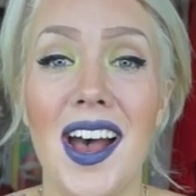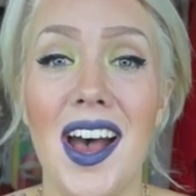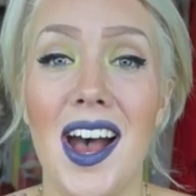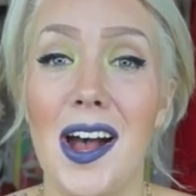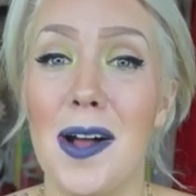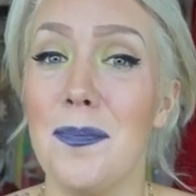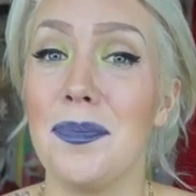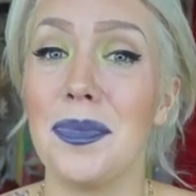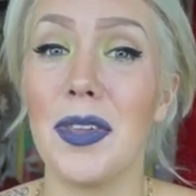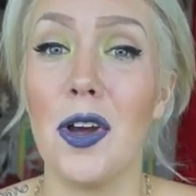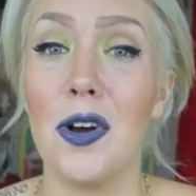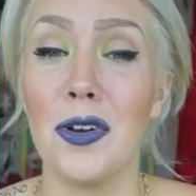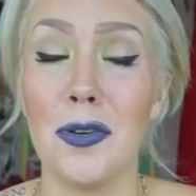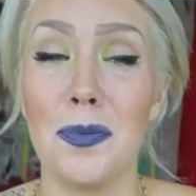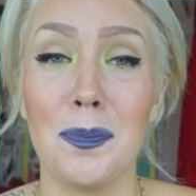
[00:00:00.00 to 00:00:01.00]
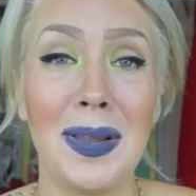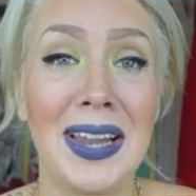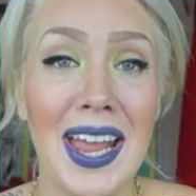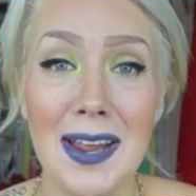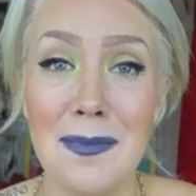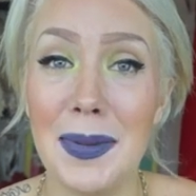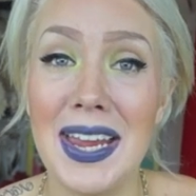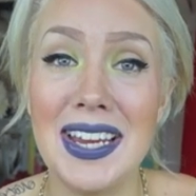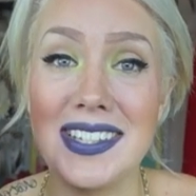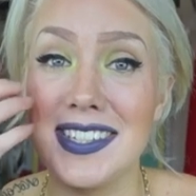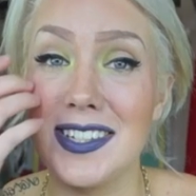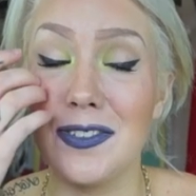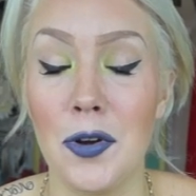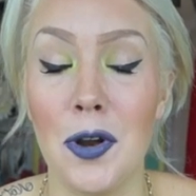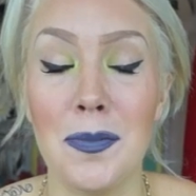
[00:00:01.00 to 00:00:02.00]
on a
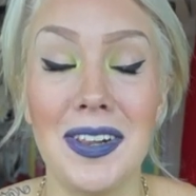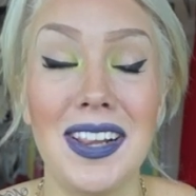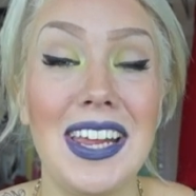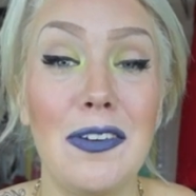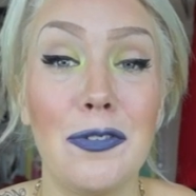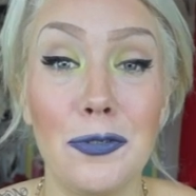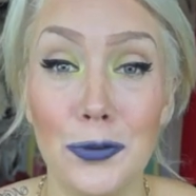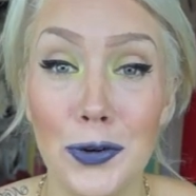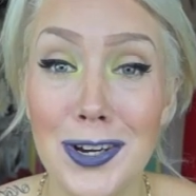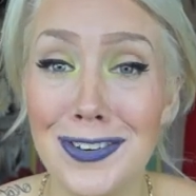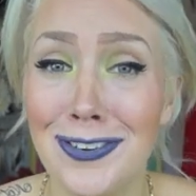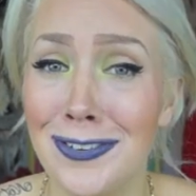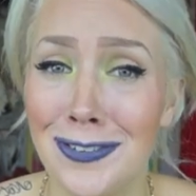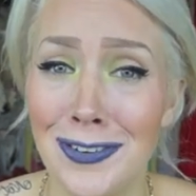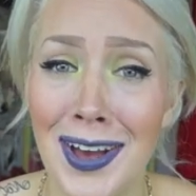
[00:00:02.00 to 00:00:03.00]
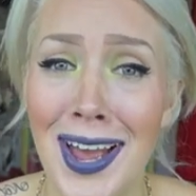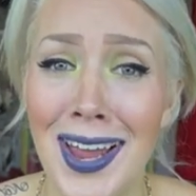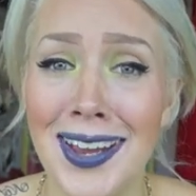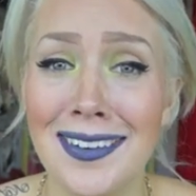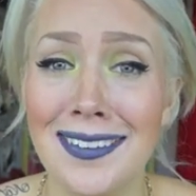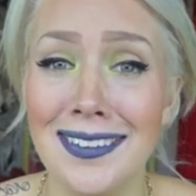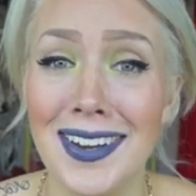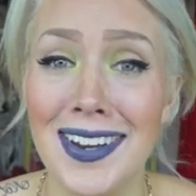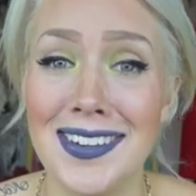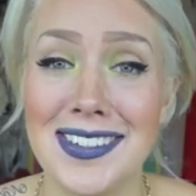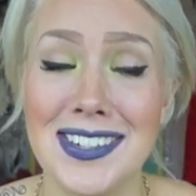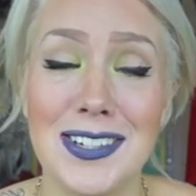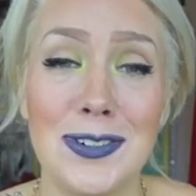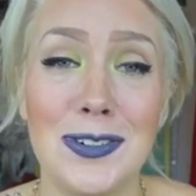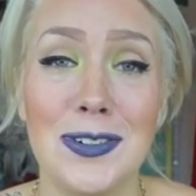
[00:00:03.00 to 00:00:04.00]
plant-based, predominantly fruit diet
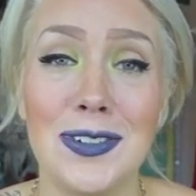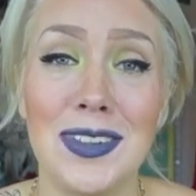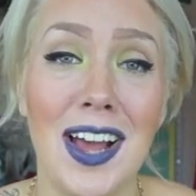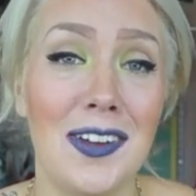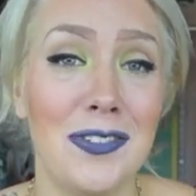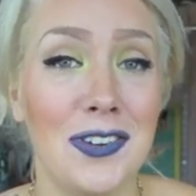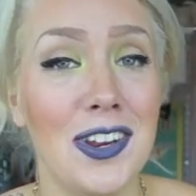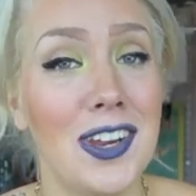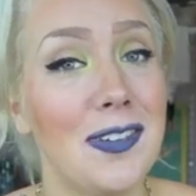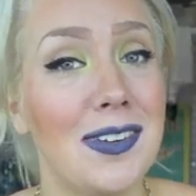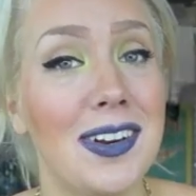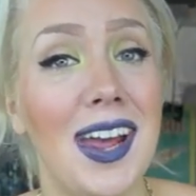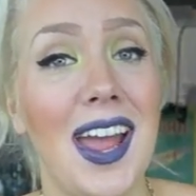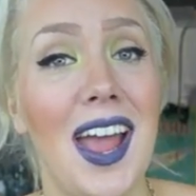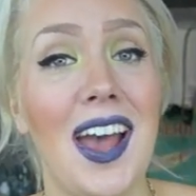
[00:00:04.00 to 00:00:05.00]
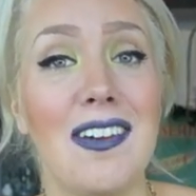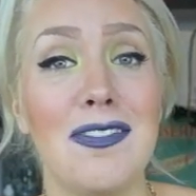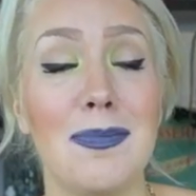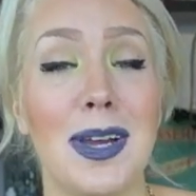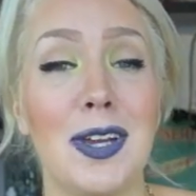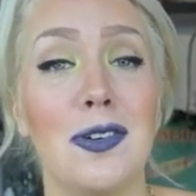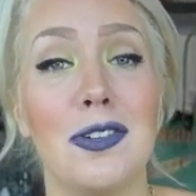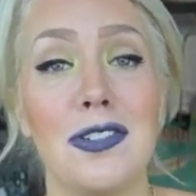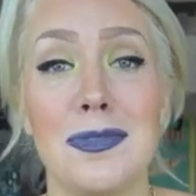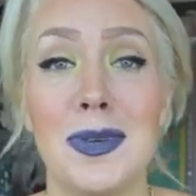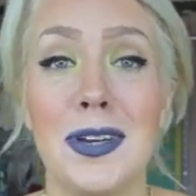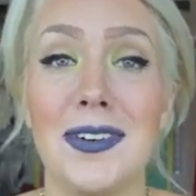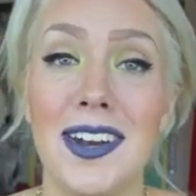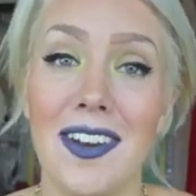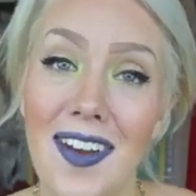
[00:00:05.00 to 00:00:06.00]
until the afternoon when I have my cooked
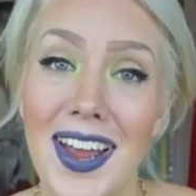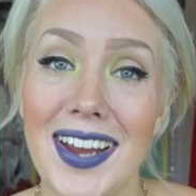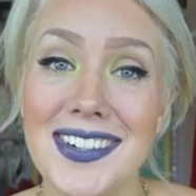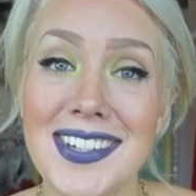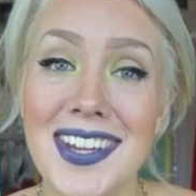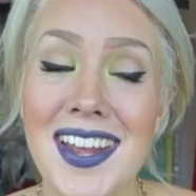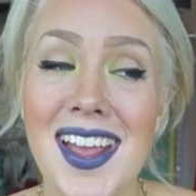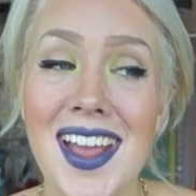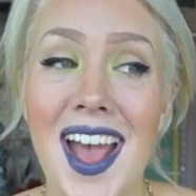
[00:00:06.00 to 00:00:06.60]
meal at night.